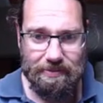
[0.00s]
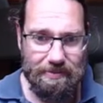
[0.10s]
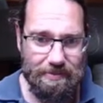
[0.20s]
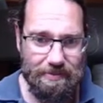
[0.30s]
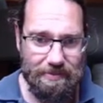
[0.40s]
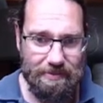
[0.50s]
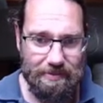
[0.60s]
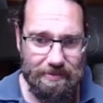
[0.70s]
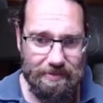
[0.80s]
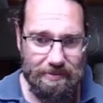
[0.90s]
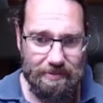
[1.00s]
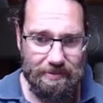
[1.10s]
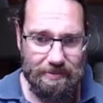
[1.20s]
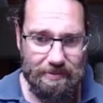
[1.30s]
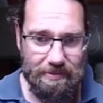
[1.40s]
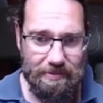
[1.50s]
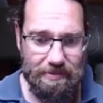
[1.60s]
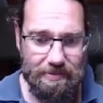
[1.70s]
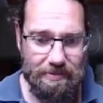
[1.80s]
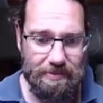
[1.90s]

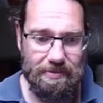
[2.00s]
Nobody speaks.